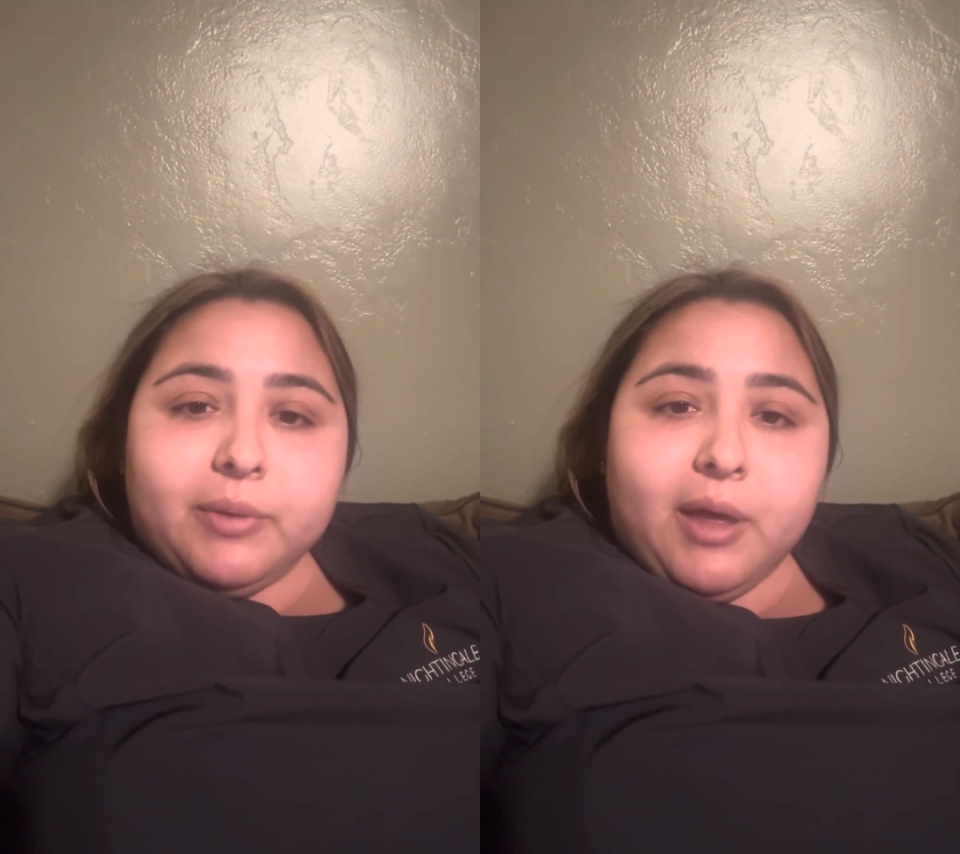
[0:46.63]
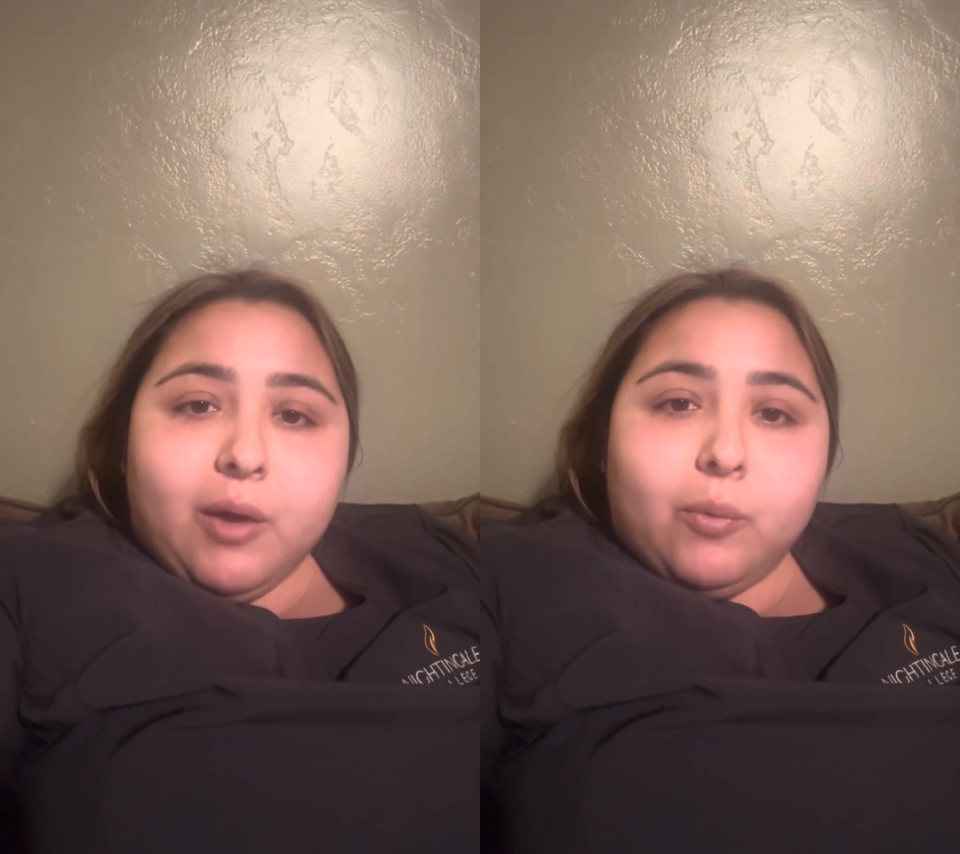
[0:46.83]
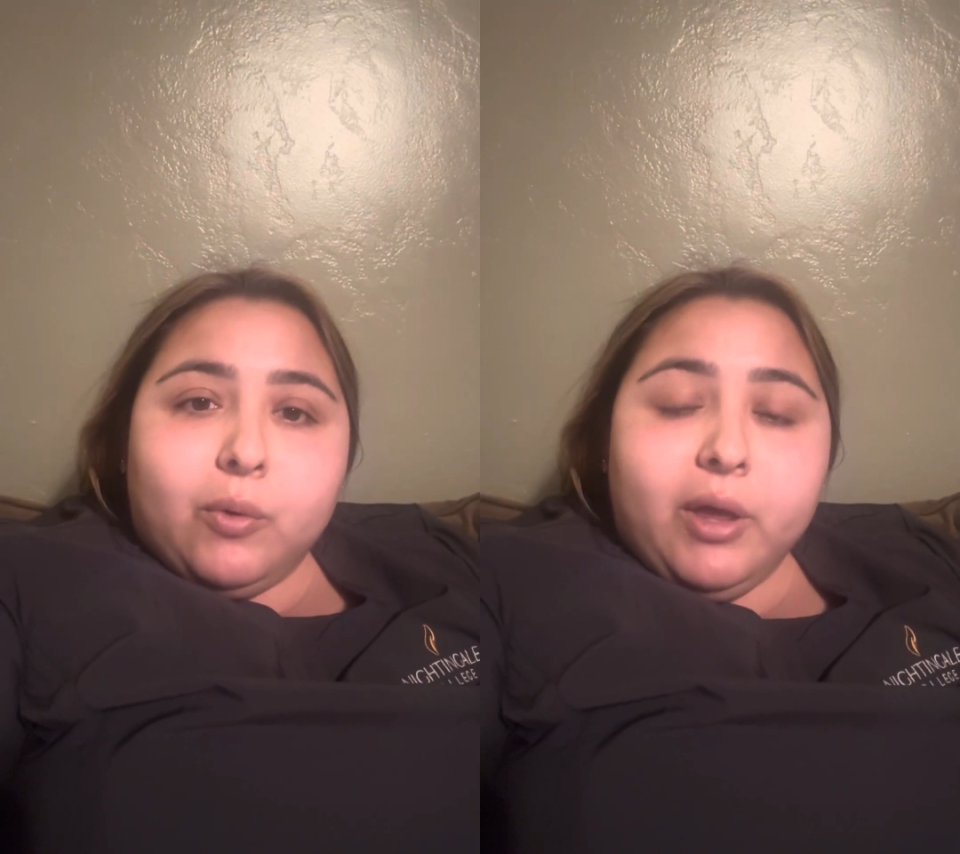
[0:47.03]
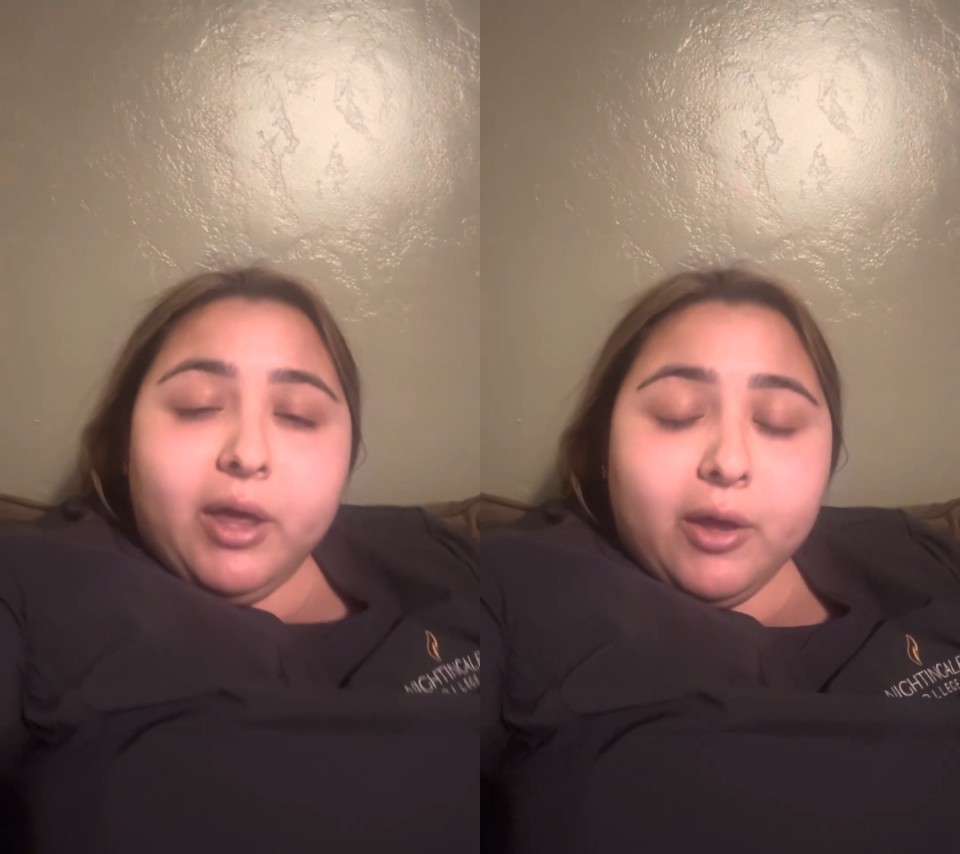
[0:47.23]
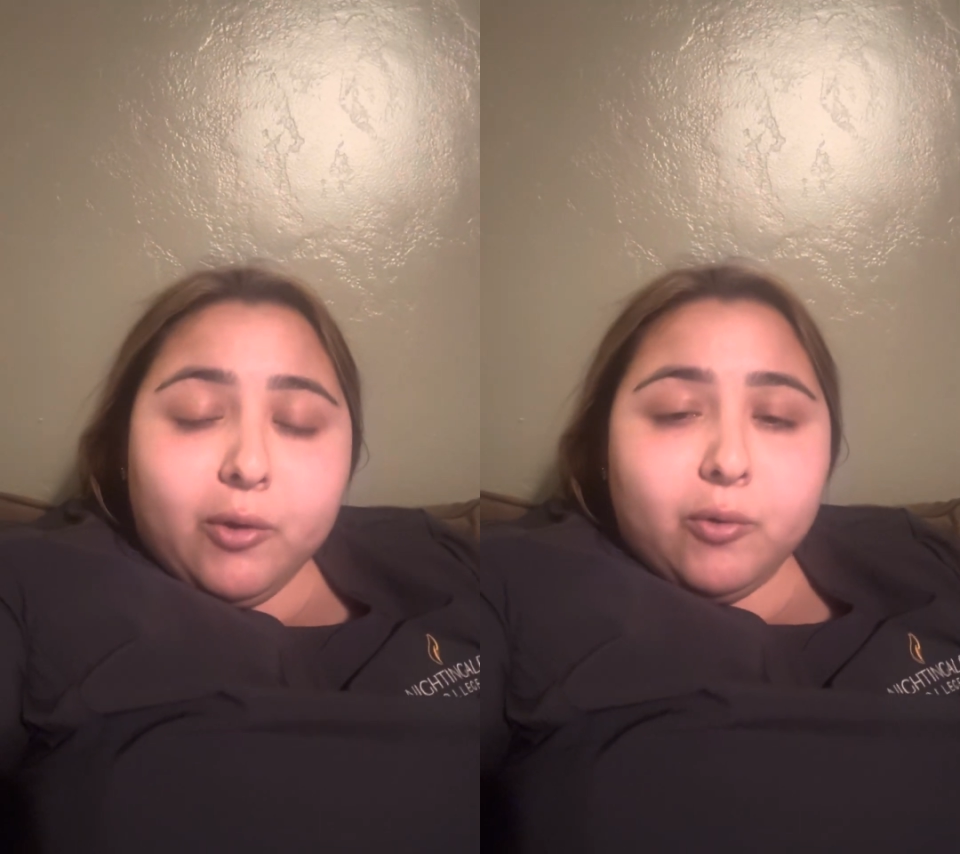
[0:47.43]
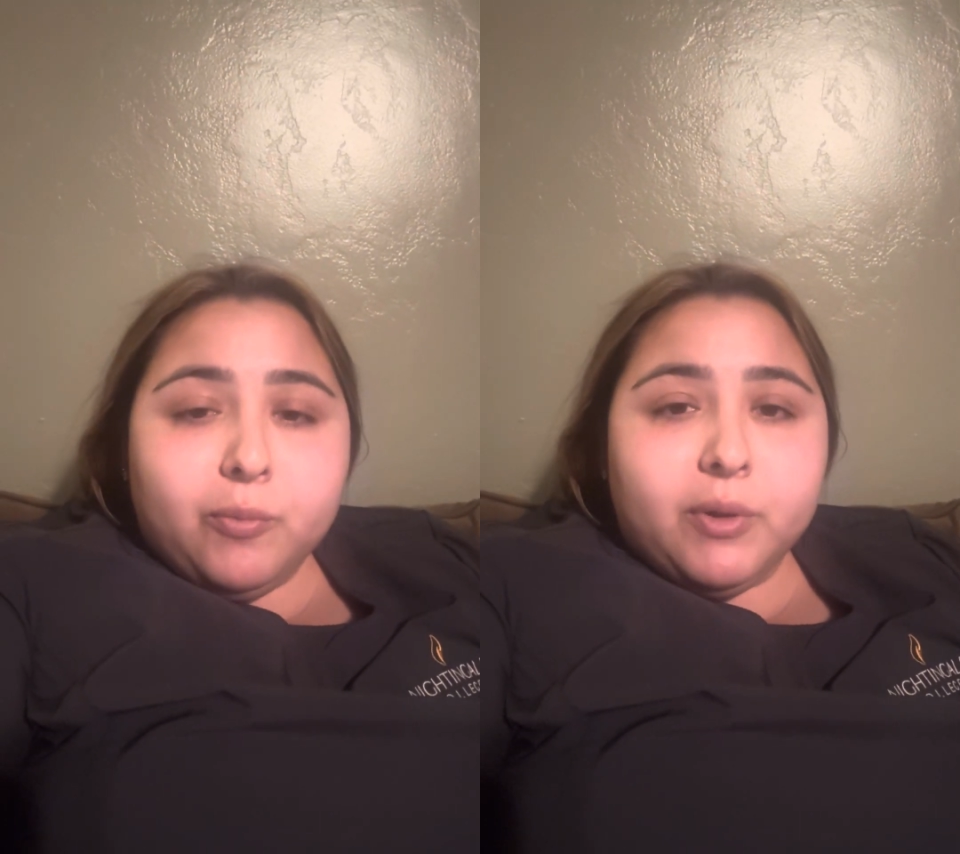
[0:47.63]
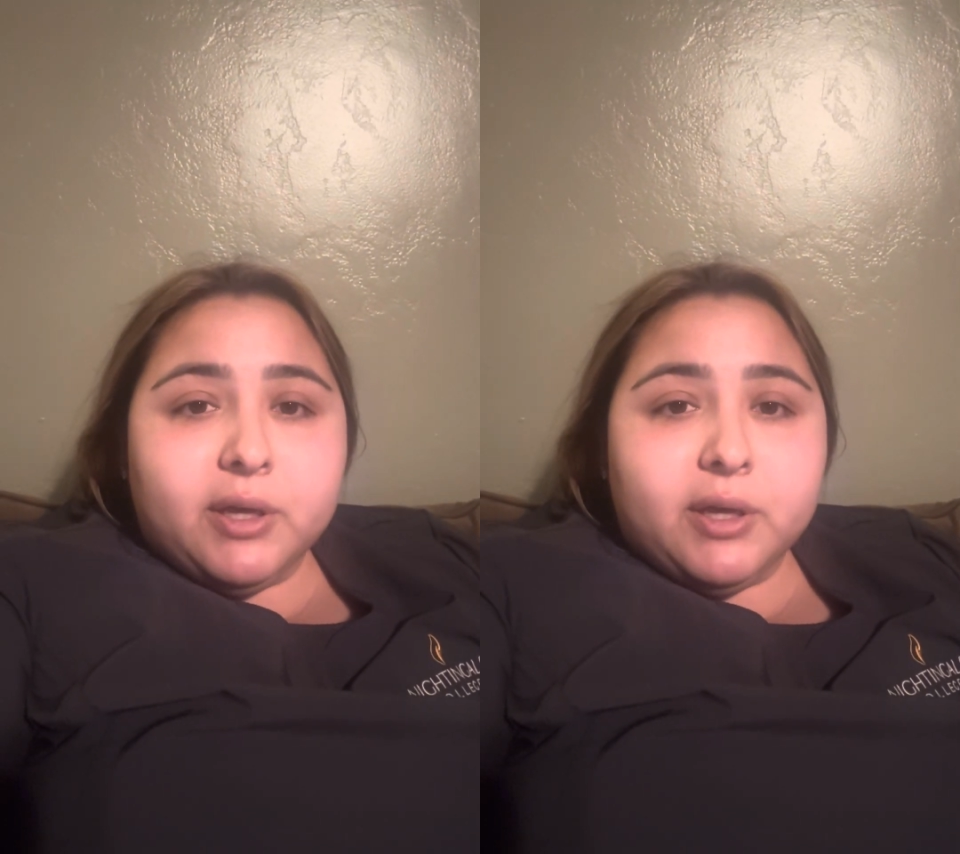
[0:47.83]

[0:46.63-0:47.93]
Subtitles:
that will help